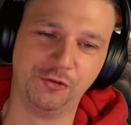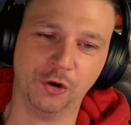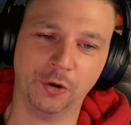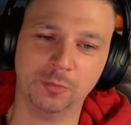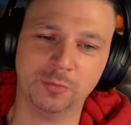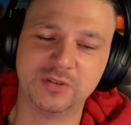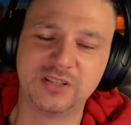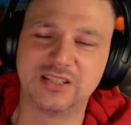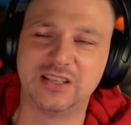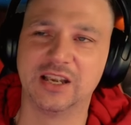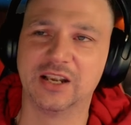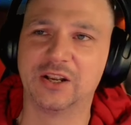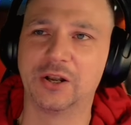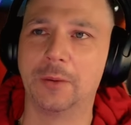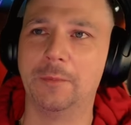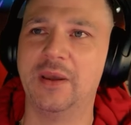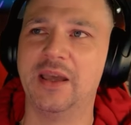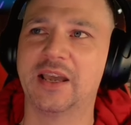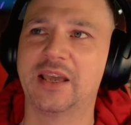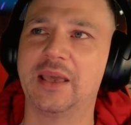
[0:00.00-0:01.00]
drumstick will
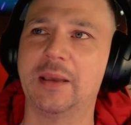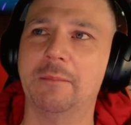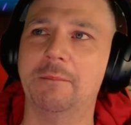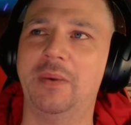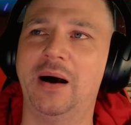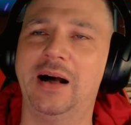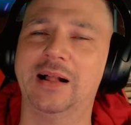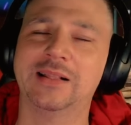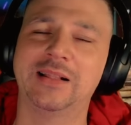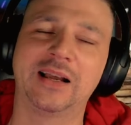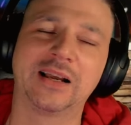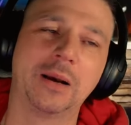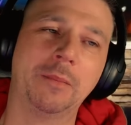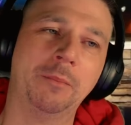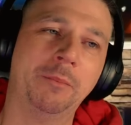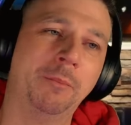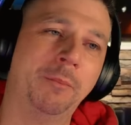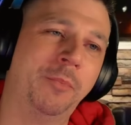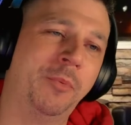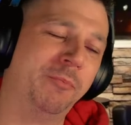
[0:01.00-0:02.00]
make it bang like a
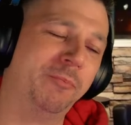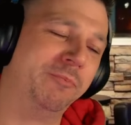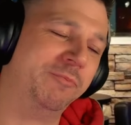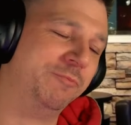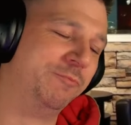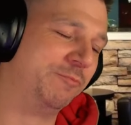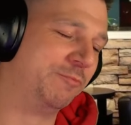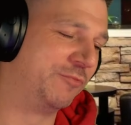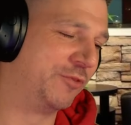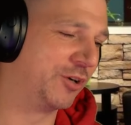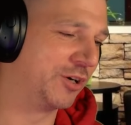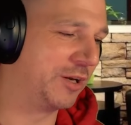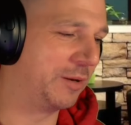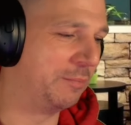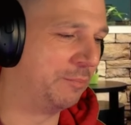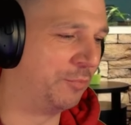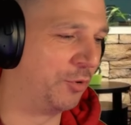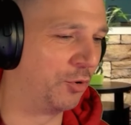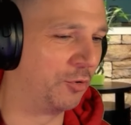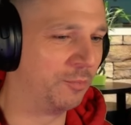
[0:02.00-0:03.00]

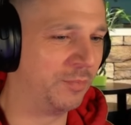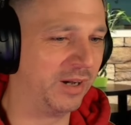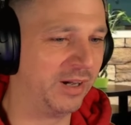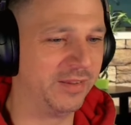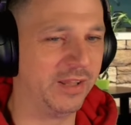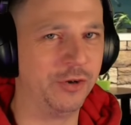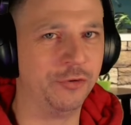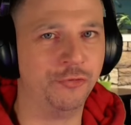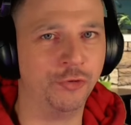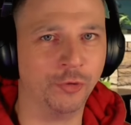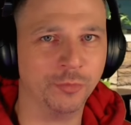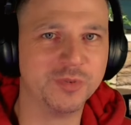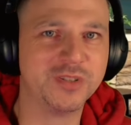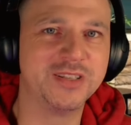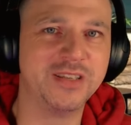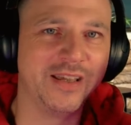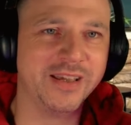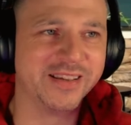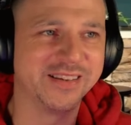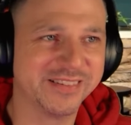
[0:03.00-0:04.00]
fucking punk bang. That
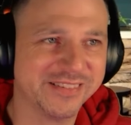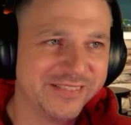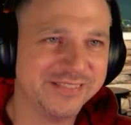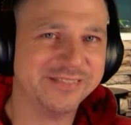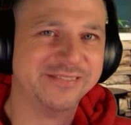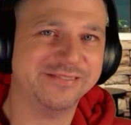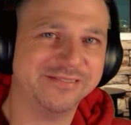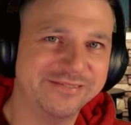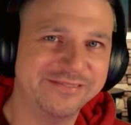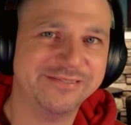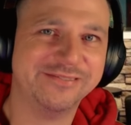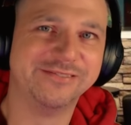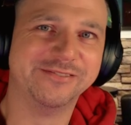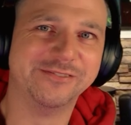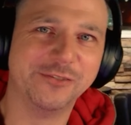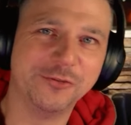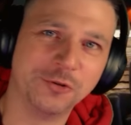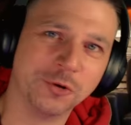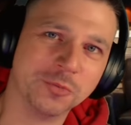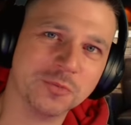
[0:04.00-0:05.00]
drumstick.
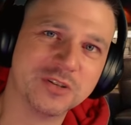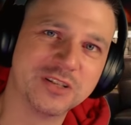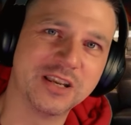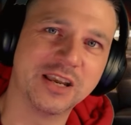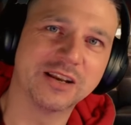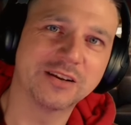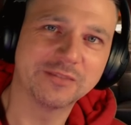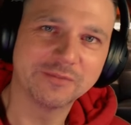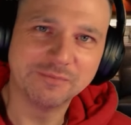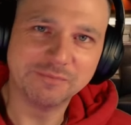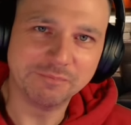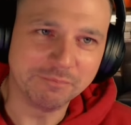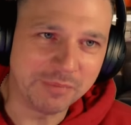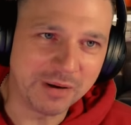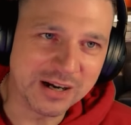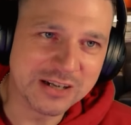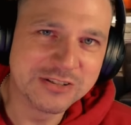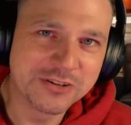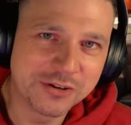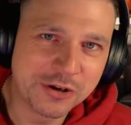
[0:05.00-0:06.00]
Drumstick
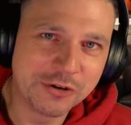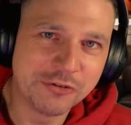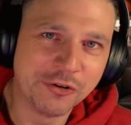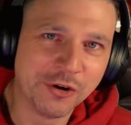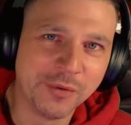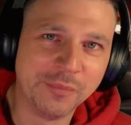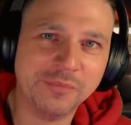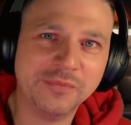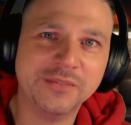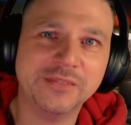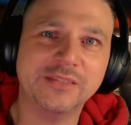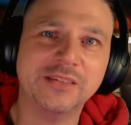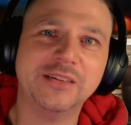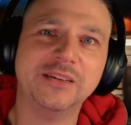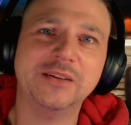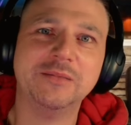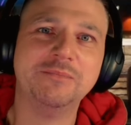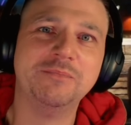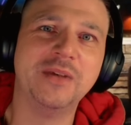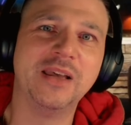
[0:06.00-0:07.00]
bangs on the drum,
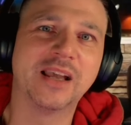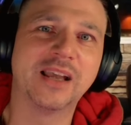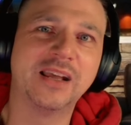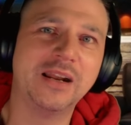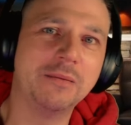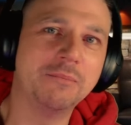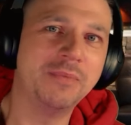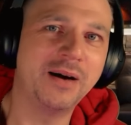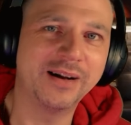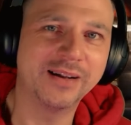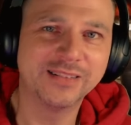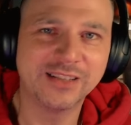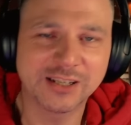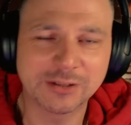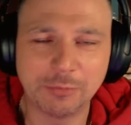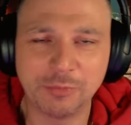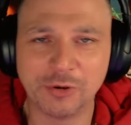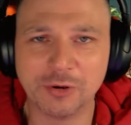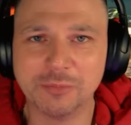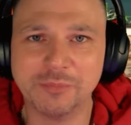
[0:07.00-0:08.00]
making it bang like
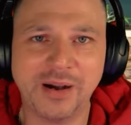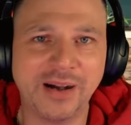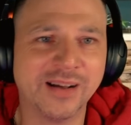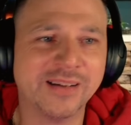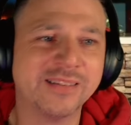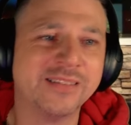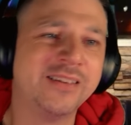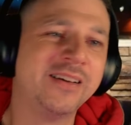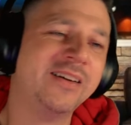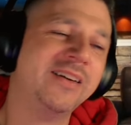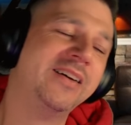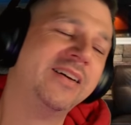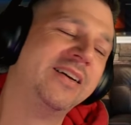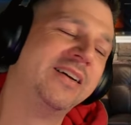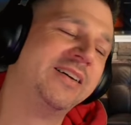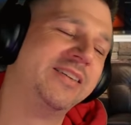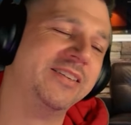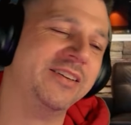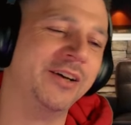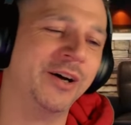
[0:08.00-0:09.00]
a punk band.
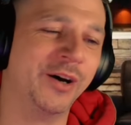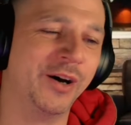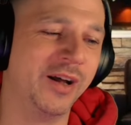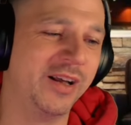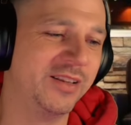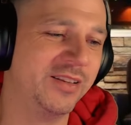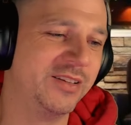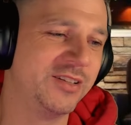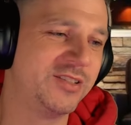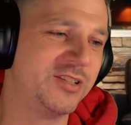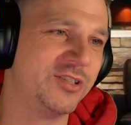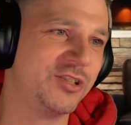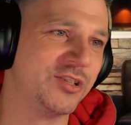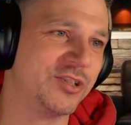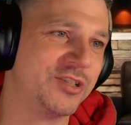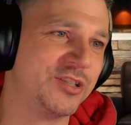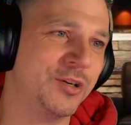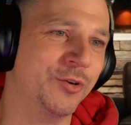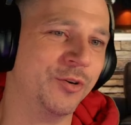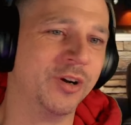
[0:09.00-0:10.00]
Yo, this is
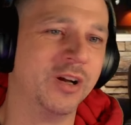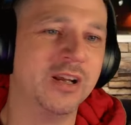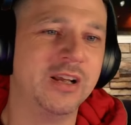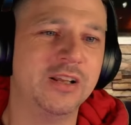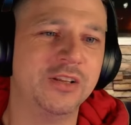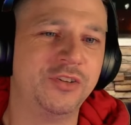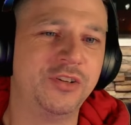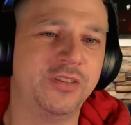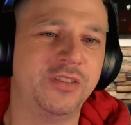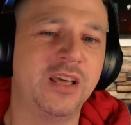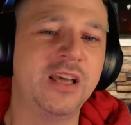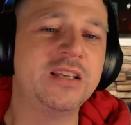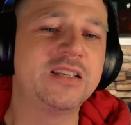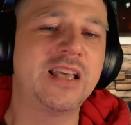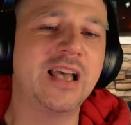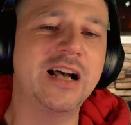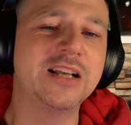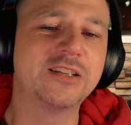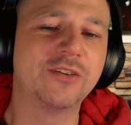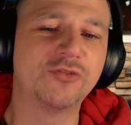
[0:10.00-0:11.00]
just too... These
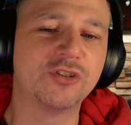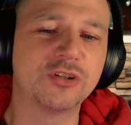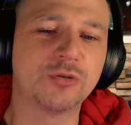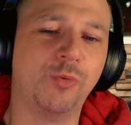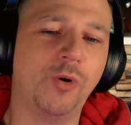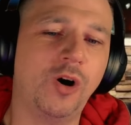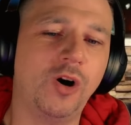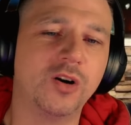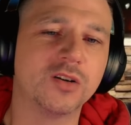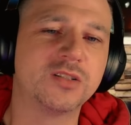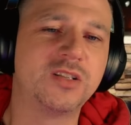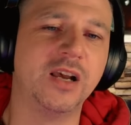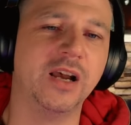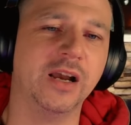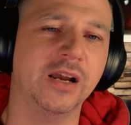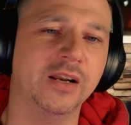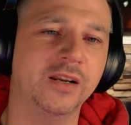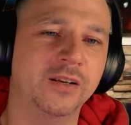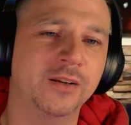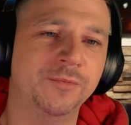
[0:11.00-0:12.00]
guys have just walked
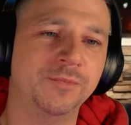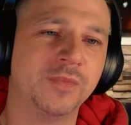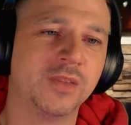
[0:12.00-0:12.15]
in,